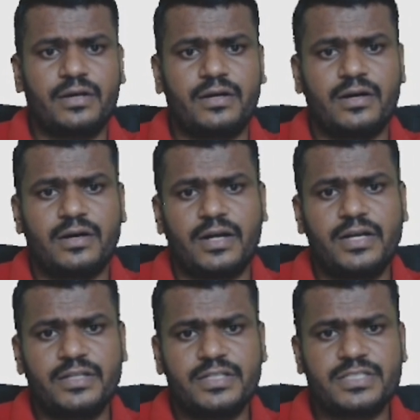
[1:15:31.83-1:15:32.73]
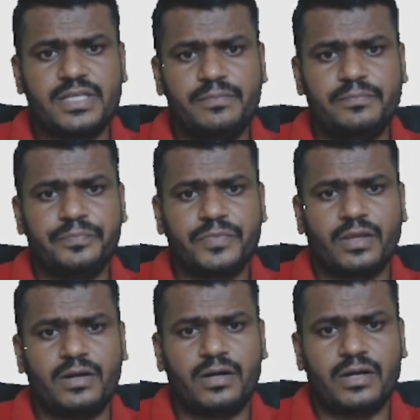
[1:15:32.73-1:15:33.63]
Under the scheme,
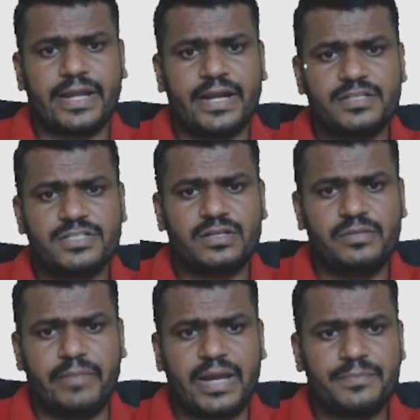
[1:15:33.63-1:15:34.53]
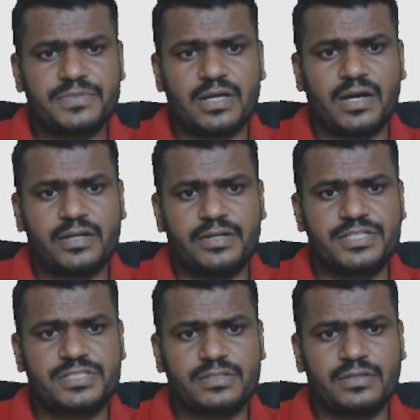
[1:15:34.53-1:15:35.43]
cadastral maps are
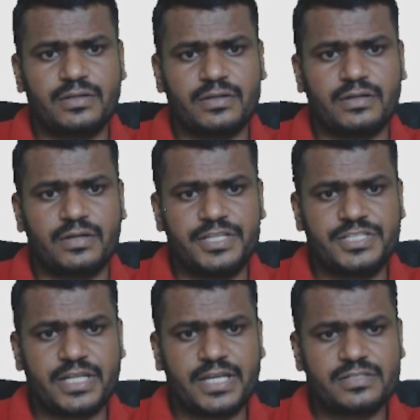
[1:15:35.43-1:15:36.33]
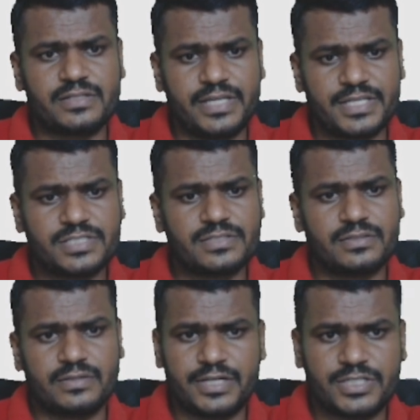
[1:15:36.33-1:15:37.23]
digitized.
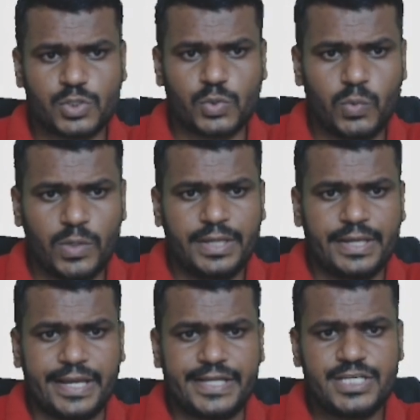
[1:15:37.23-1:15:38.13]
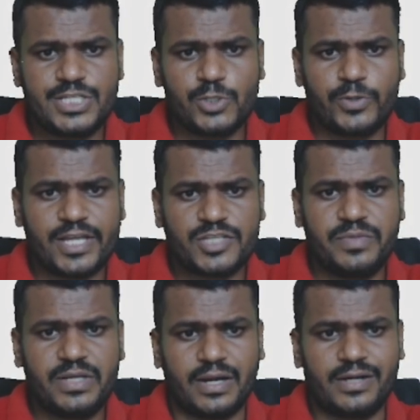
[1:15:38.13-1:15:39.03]
Yes, that is true. An initiative has
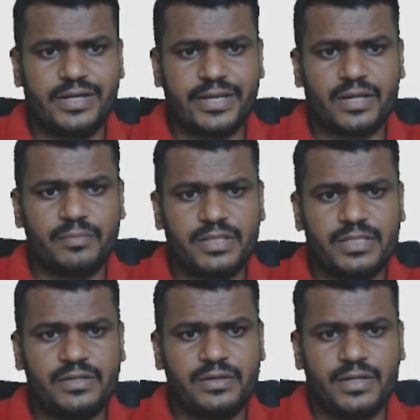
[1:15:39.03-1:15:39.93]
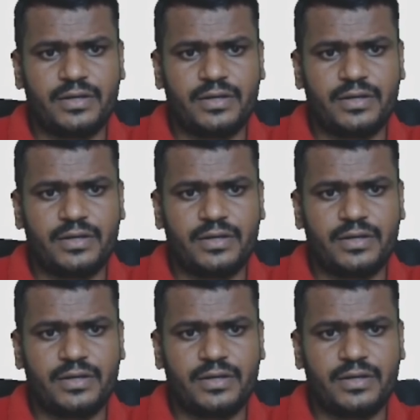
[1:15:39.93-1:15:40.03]
been undertaken by the